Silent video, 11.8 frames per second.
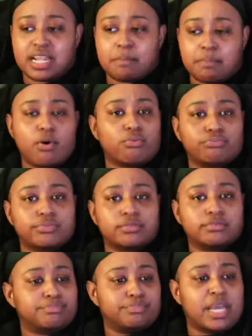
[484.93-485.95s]
broke
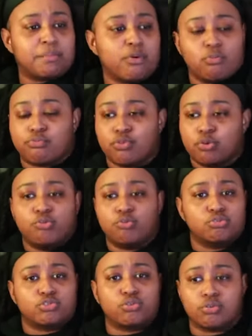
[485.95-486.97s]
they broke
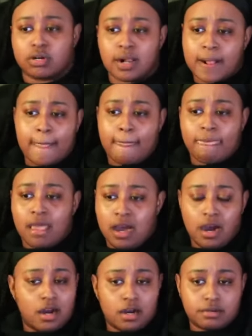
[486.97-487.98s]
rules or.
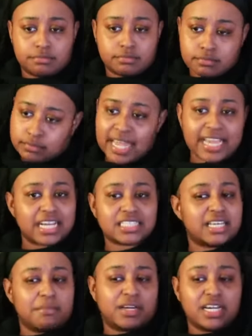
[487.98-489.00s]
Um, like I
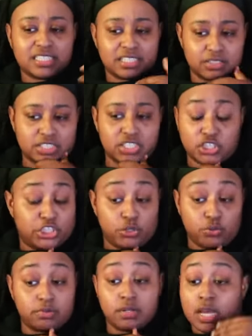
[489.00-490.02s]
said, because it's a
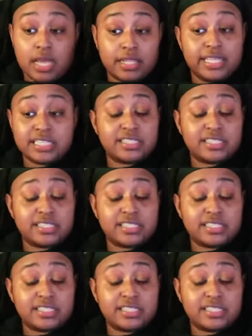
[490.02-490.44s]
shooting. This is